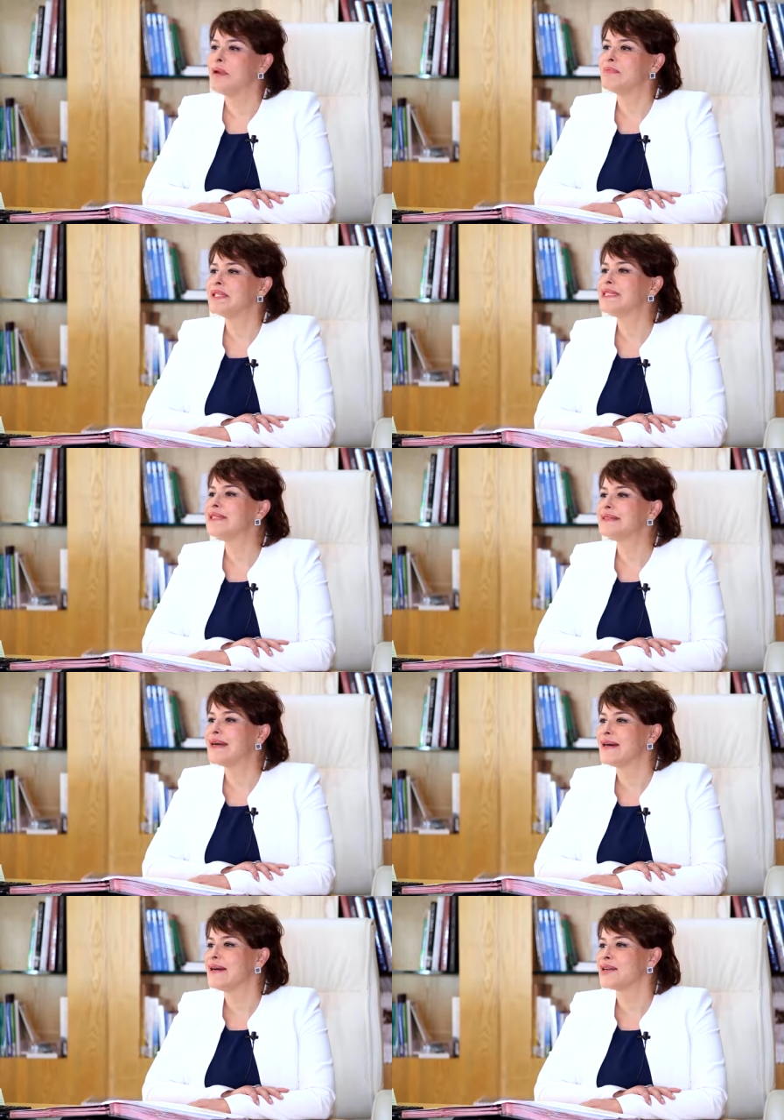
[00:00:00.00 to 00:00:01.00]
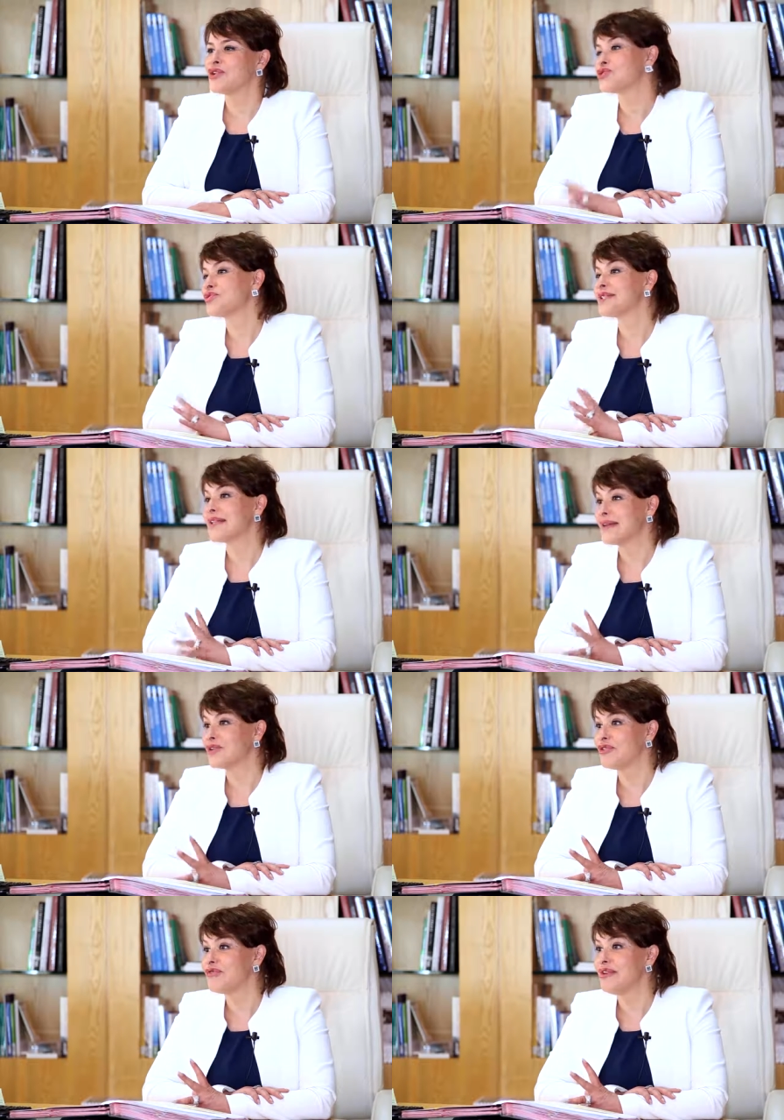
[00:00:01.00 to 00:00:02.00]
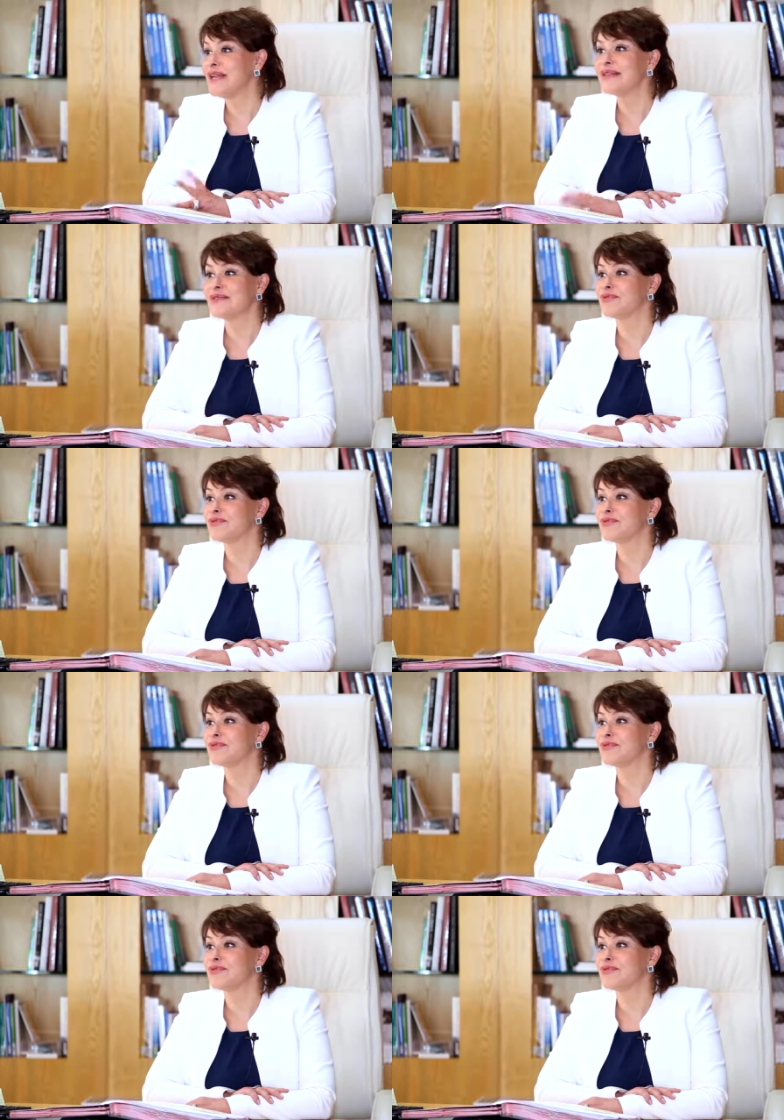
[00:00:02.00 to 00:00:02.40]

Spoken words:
Babilgisa countryside of Fez,